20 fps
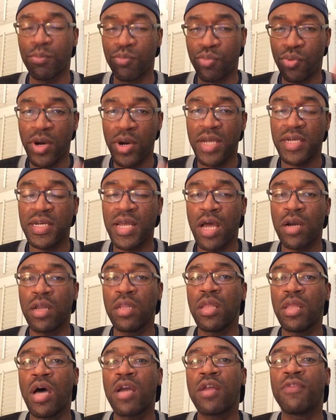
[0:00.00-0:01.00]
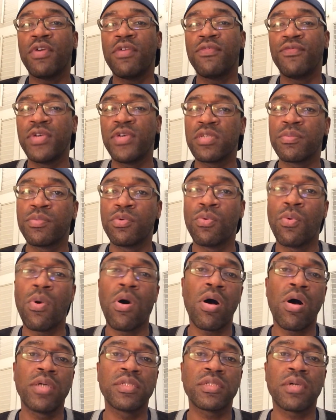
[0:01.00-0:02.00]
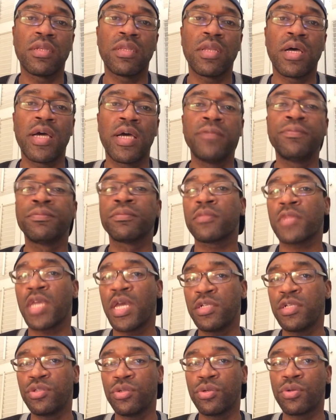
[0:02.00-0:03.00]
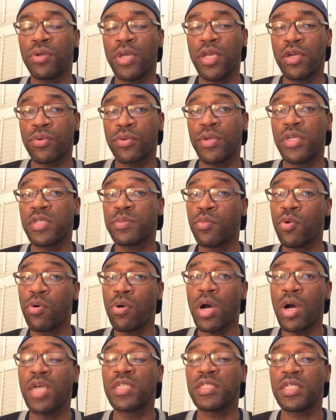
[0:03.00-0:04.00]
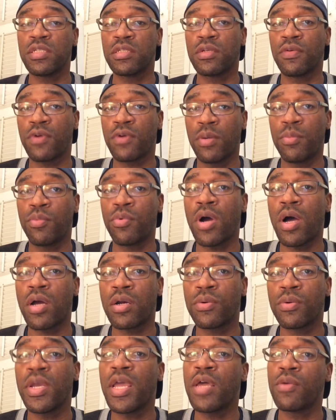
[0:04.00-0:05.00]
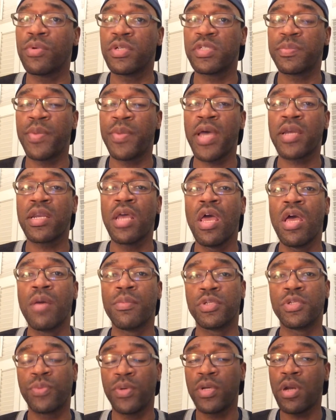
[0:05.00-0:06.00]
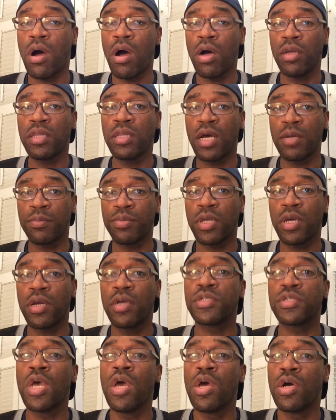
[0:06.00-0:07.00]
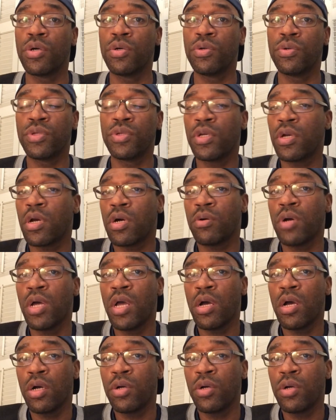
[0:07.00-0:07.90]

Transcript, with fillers: break down a lot of invisible walls online and to increase more a sense of camaraderie and respect between online players who, you know,